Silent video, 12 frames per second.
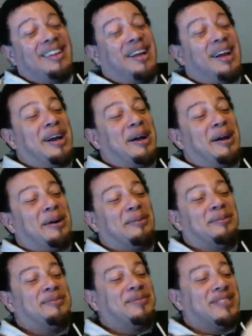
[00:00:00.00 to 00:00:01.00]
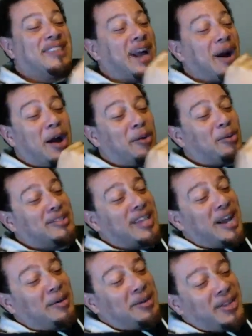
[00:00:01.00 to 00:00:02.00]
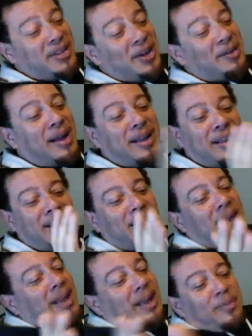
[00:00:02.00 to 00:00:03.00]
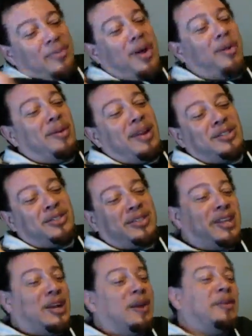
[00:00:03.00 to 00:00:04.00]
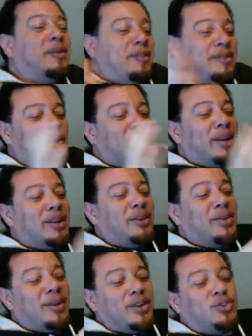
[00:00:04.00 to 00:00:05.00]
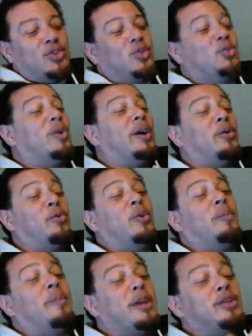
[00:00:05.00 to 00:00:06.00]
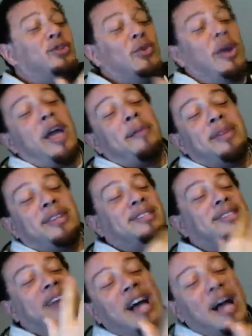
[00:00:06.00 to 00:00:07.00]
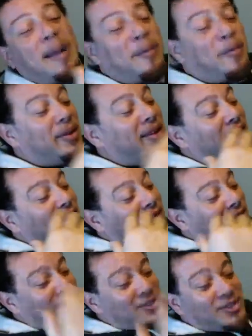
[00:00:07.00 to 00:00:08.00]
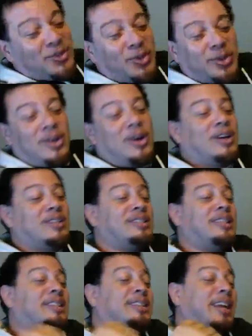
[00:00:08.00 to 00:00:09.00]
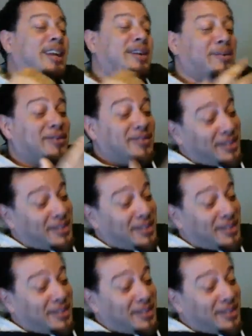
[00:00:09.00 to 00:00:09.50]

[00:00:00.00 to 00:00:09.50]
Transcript: I would. I got a problem with electric. You gotta do what makes you happy. This is a hobby we love. Why are you doing the RC thing?